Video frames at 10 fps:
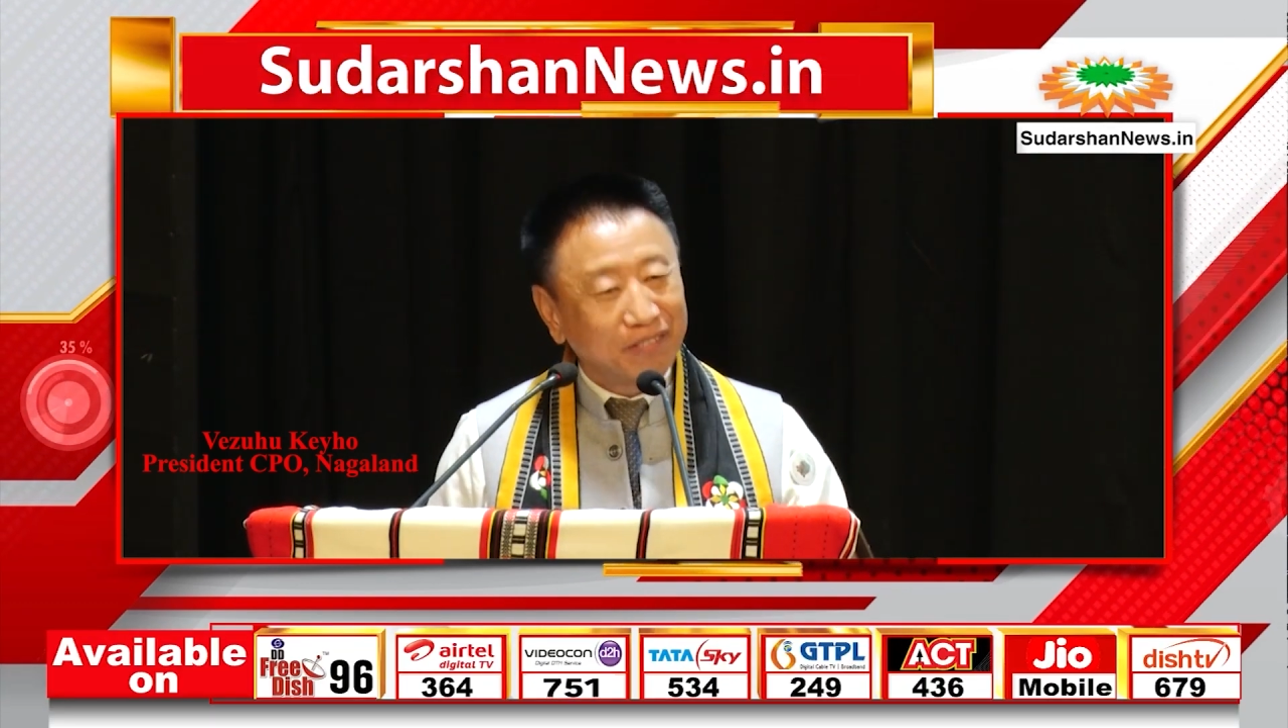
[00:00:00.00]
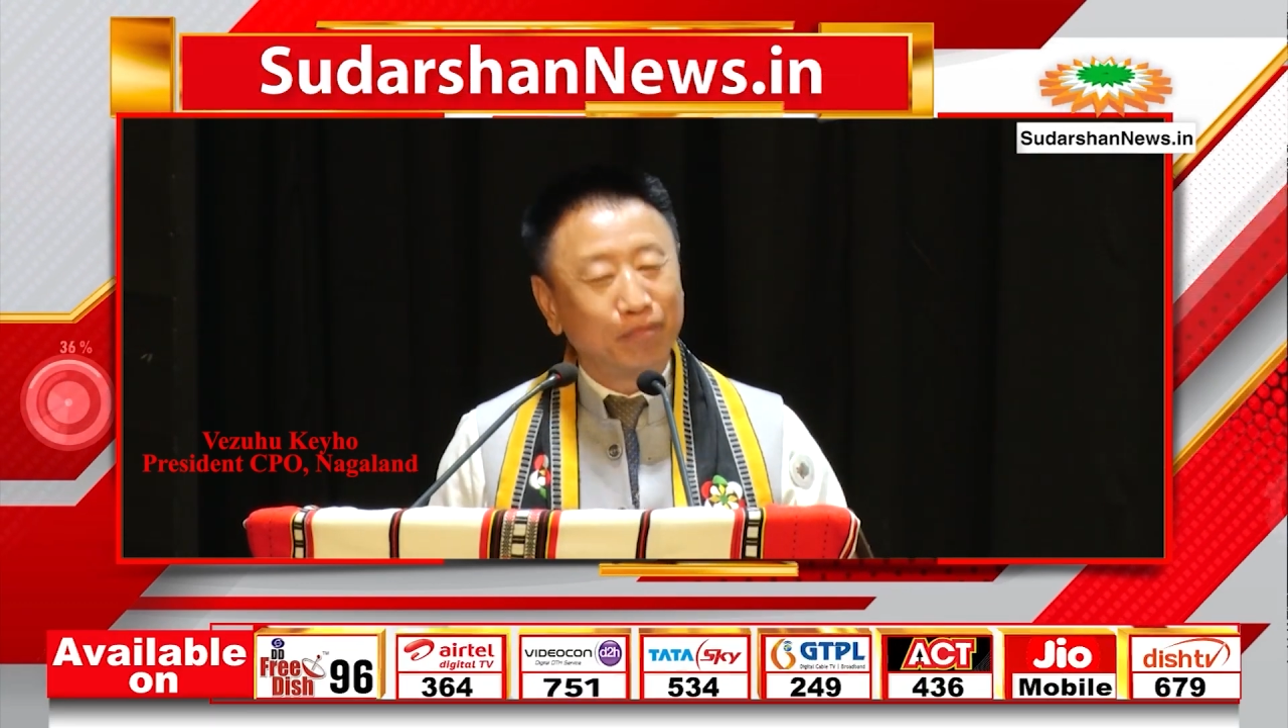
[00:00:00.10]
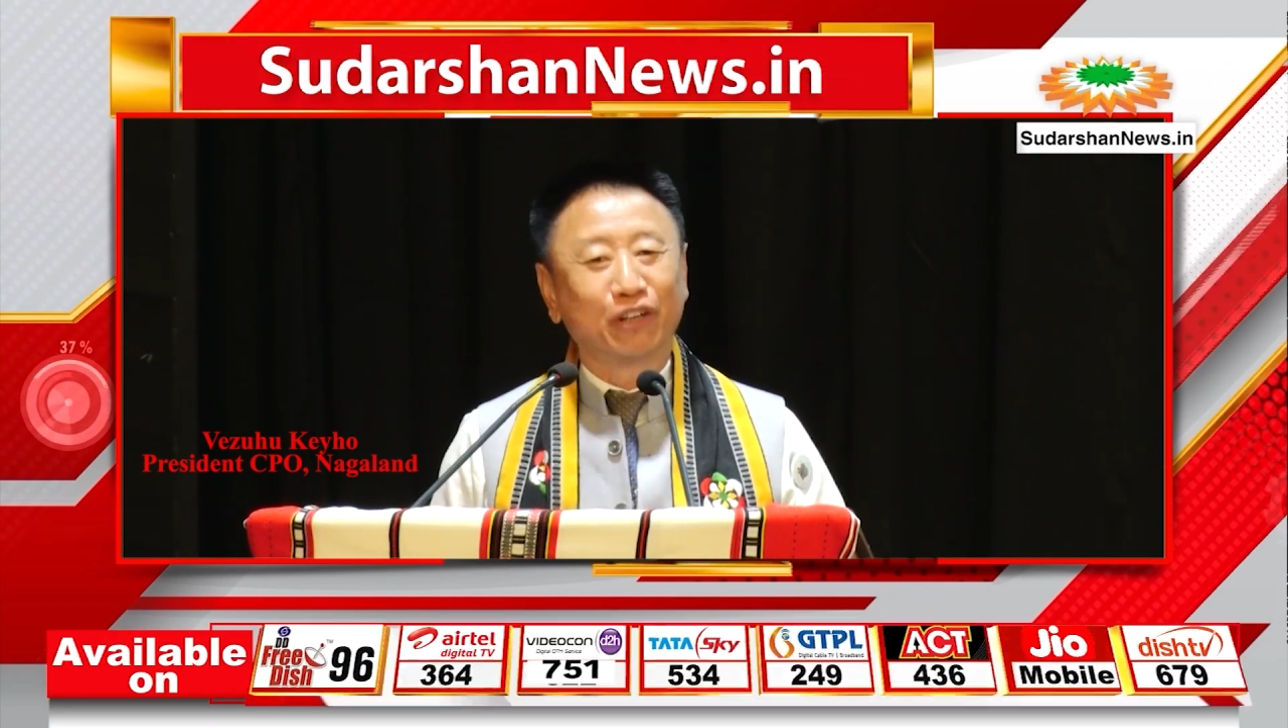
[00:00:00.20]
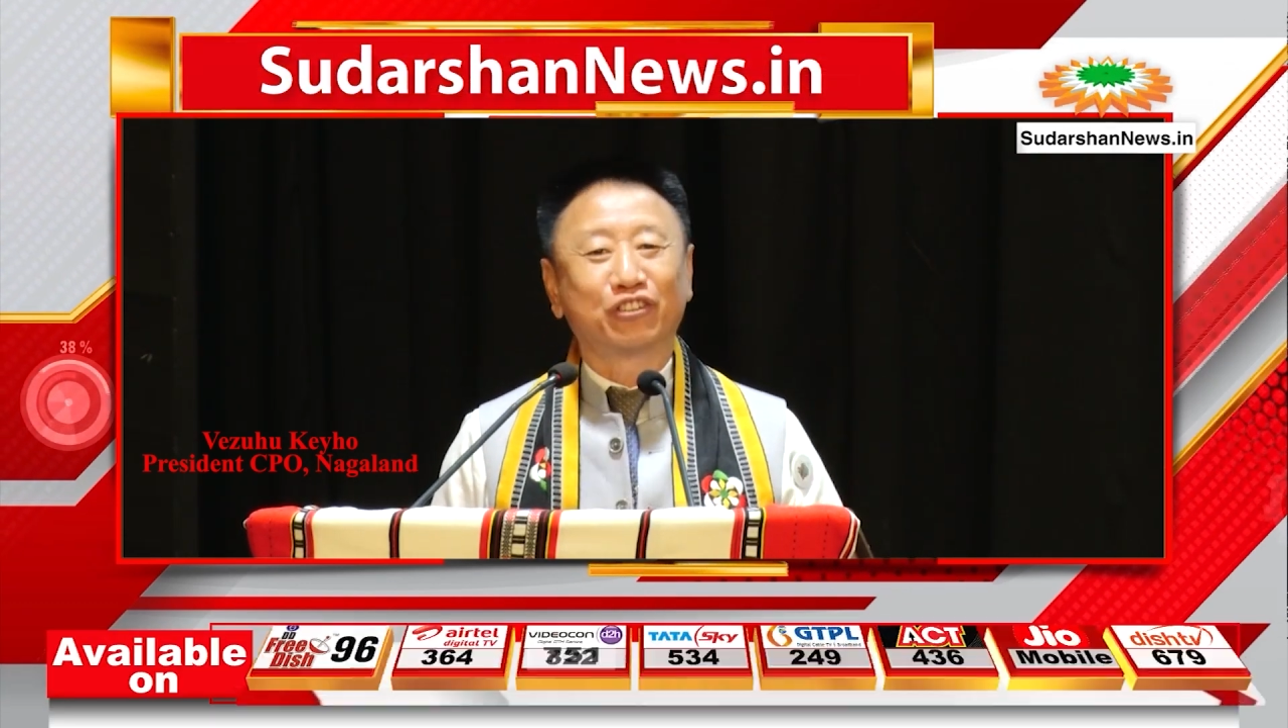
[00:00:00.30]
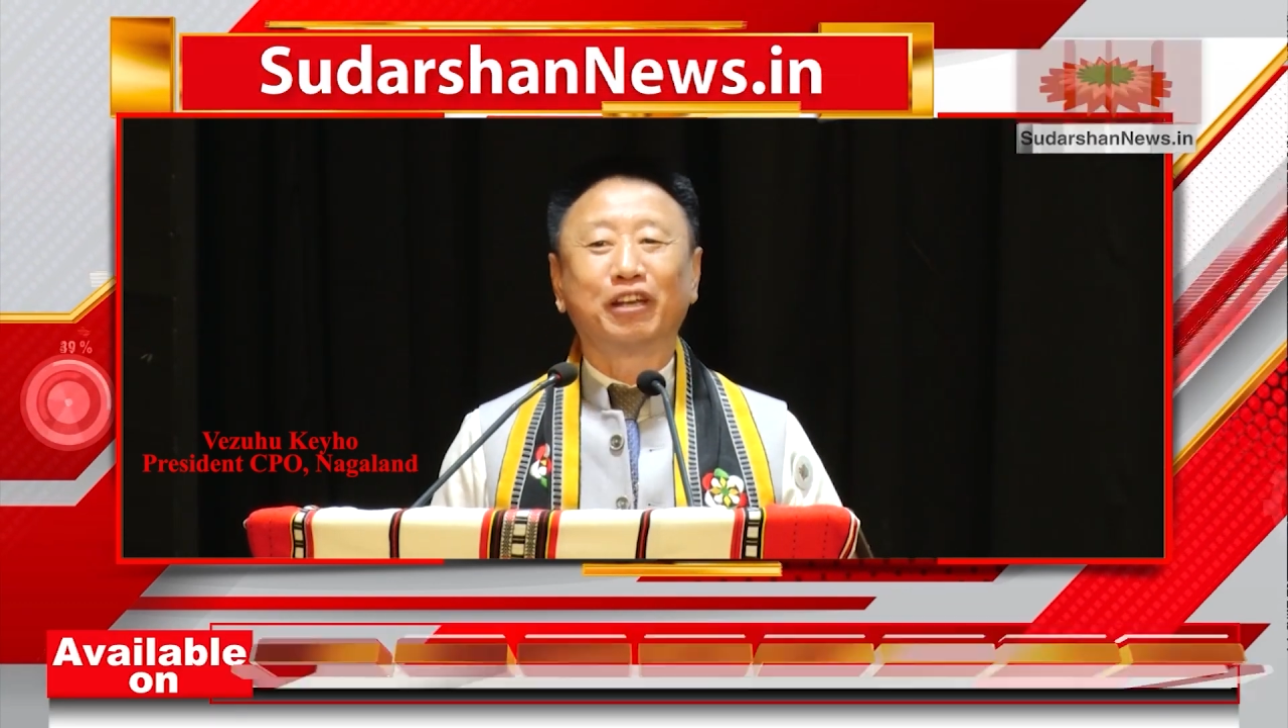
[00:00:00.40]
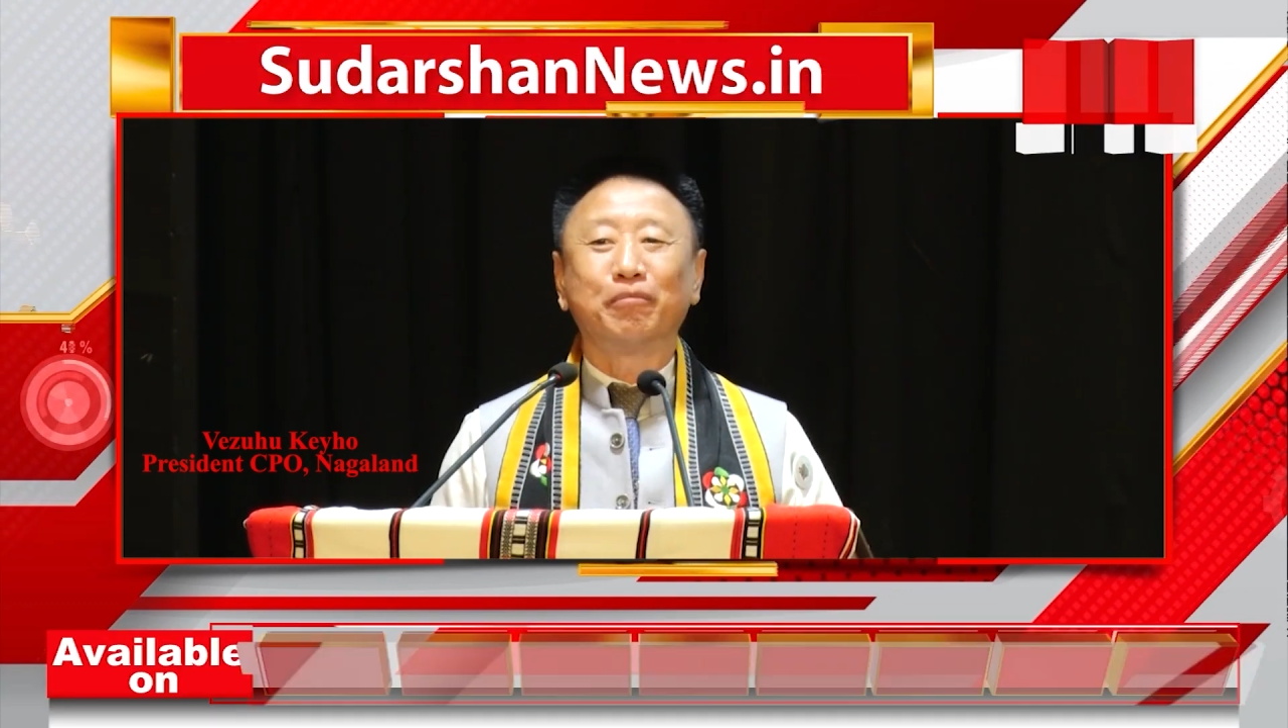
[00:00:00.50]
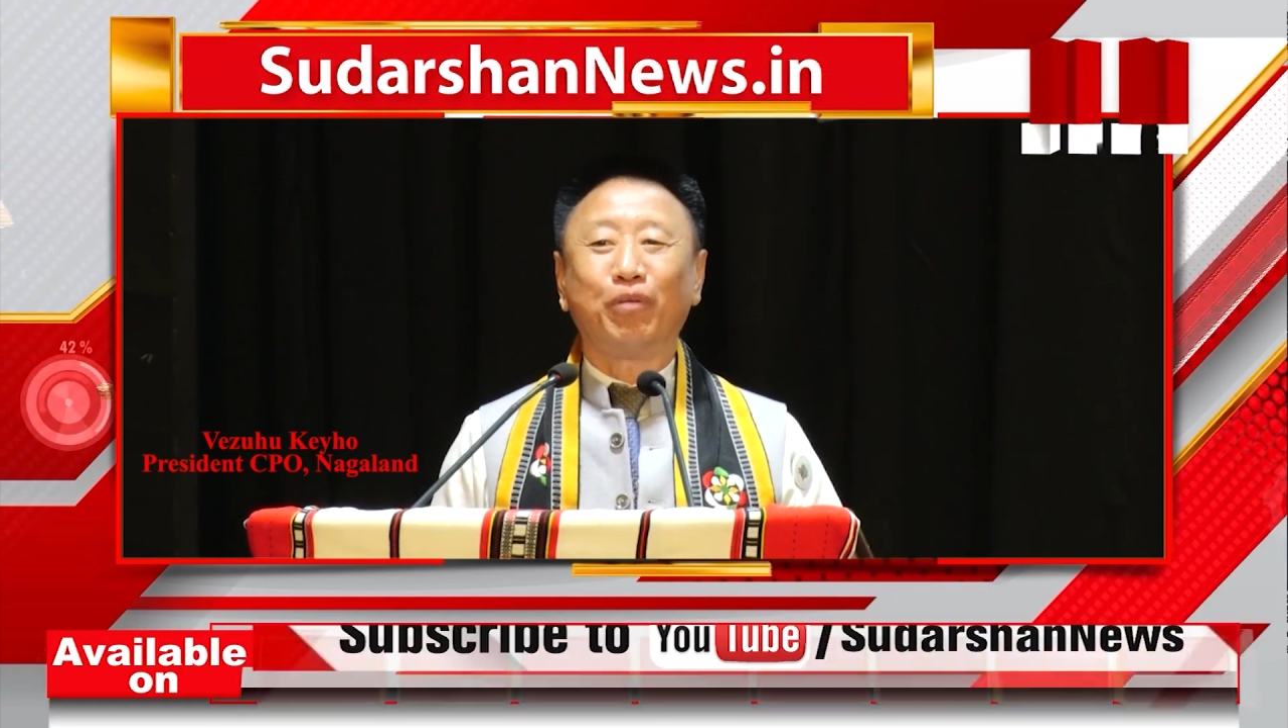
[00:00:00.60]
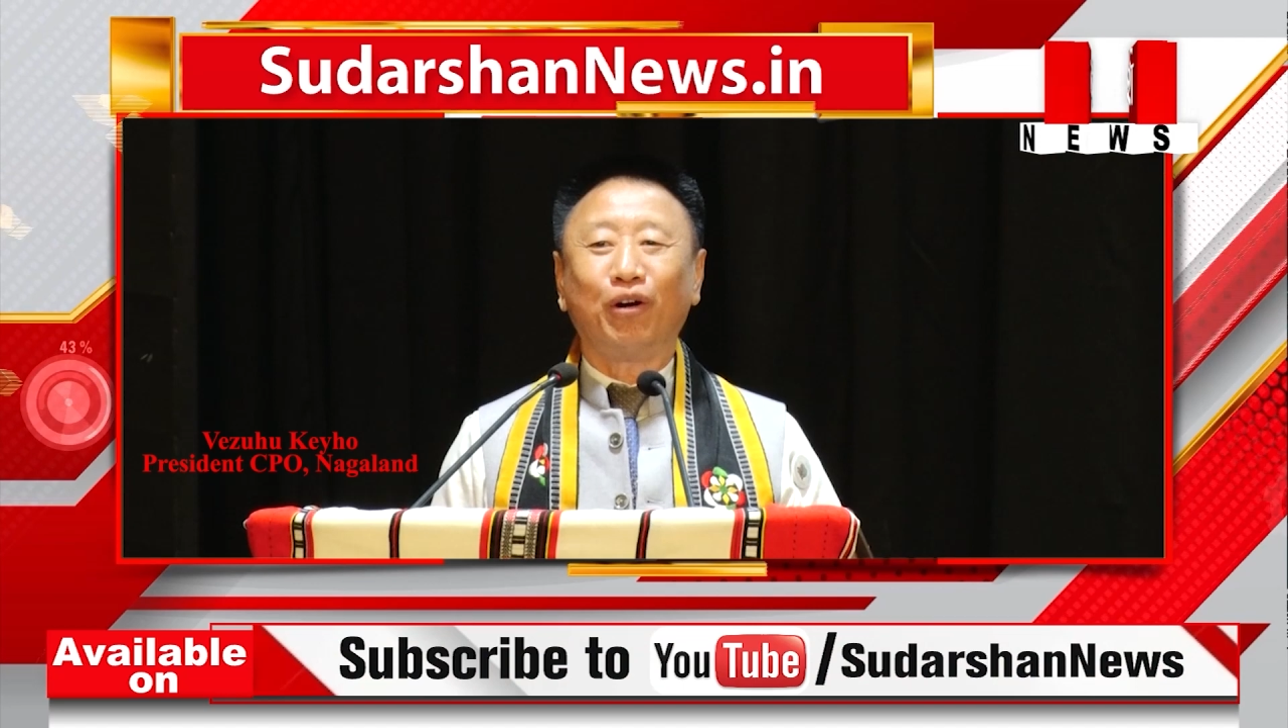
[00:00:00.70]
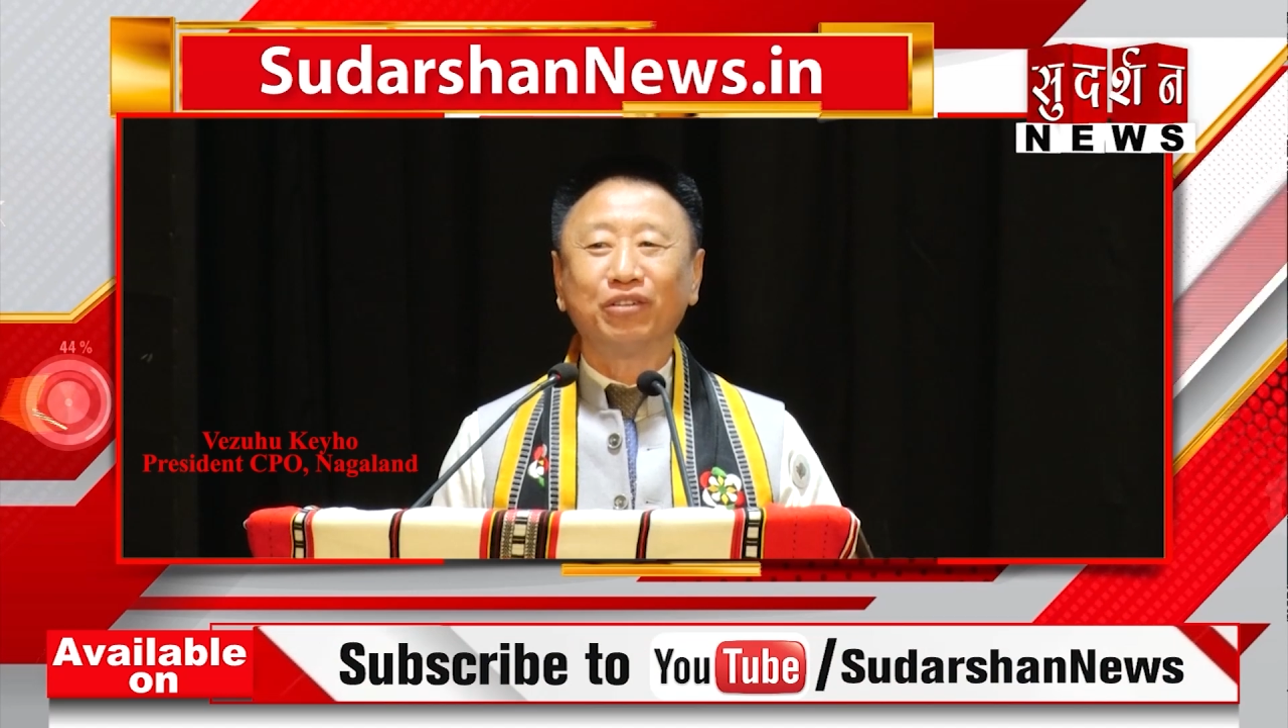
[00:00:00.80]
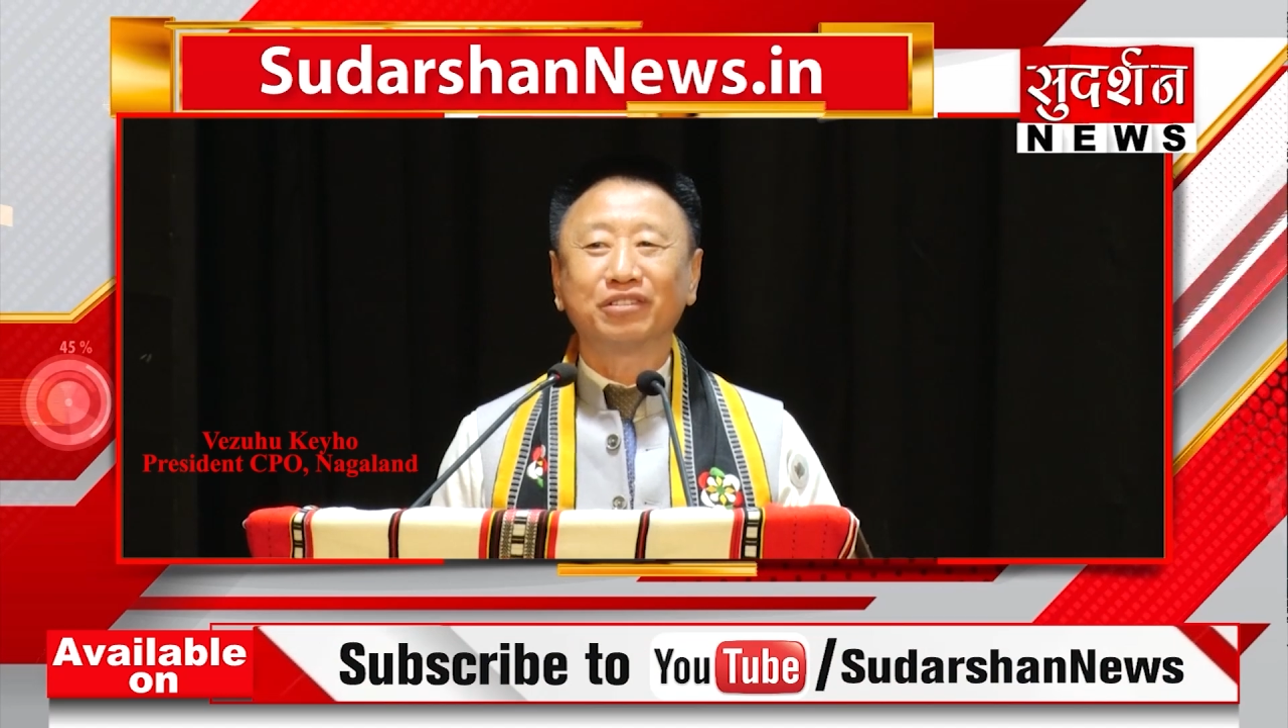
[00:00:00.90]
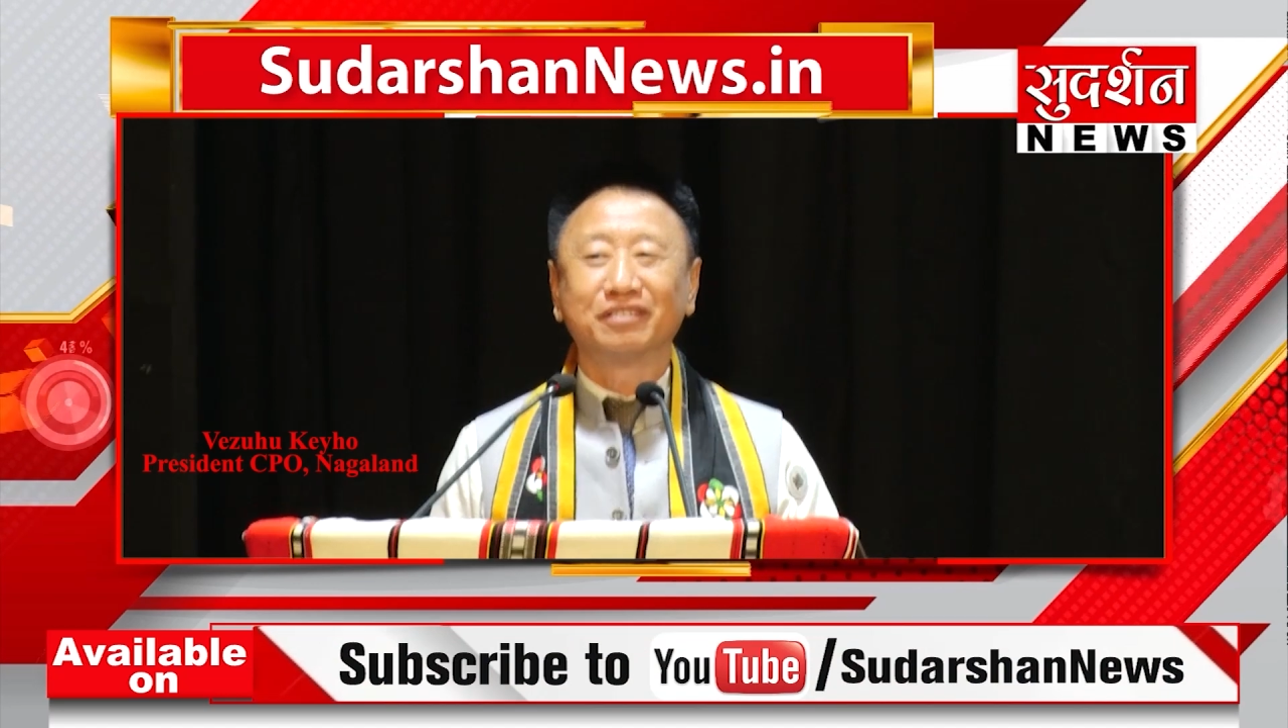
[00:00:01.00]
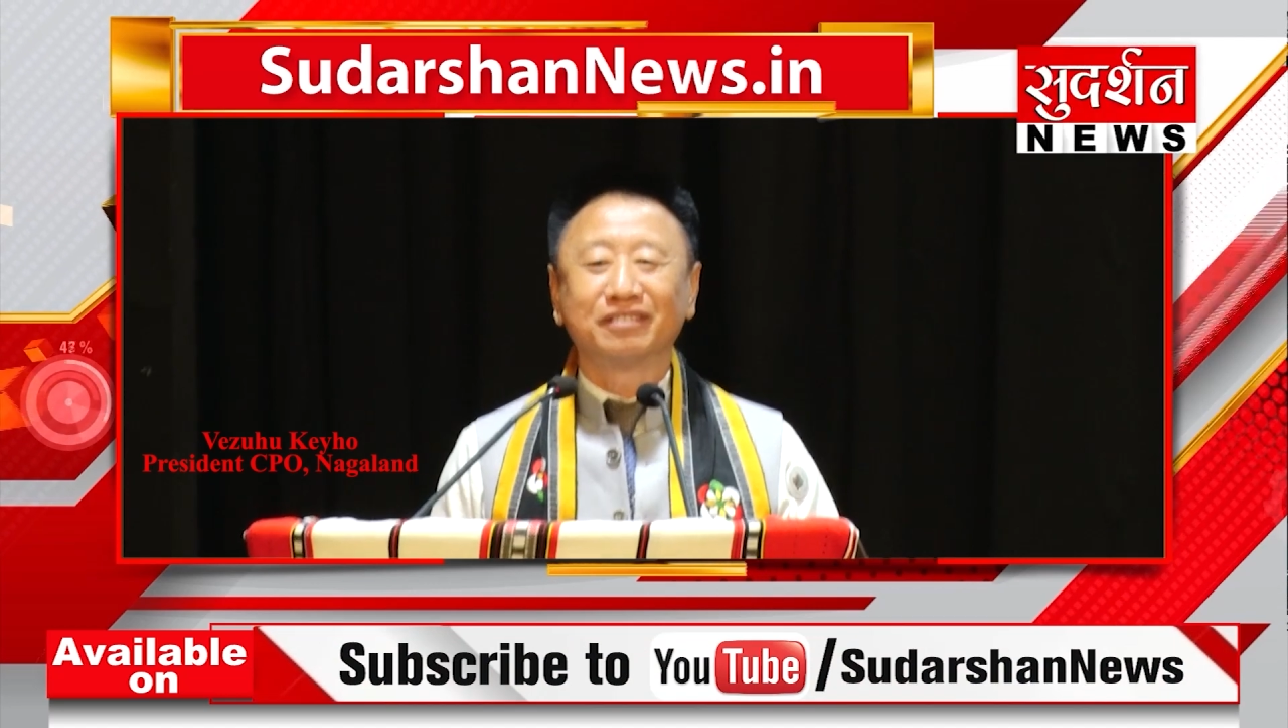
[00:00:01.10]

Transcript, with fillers: Mercy Paul,